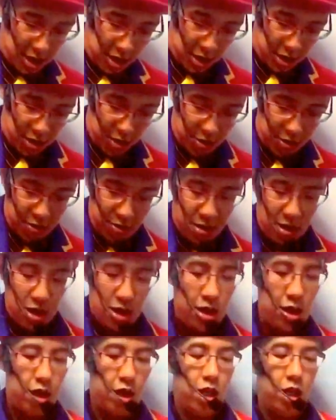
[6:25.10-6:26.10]
So
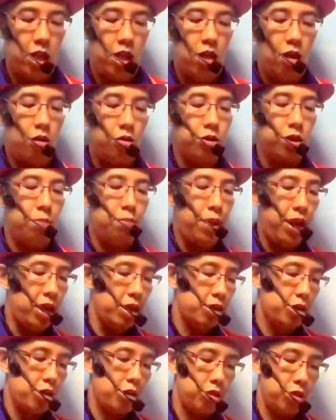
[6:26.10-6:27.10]
it all
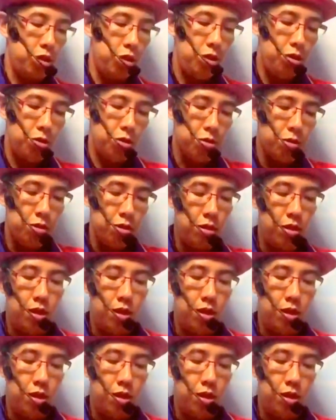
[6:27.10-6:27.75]
depends on you.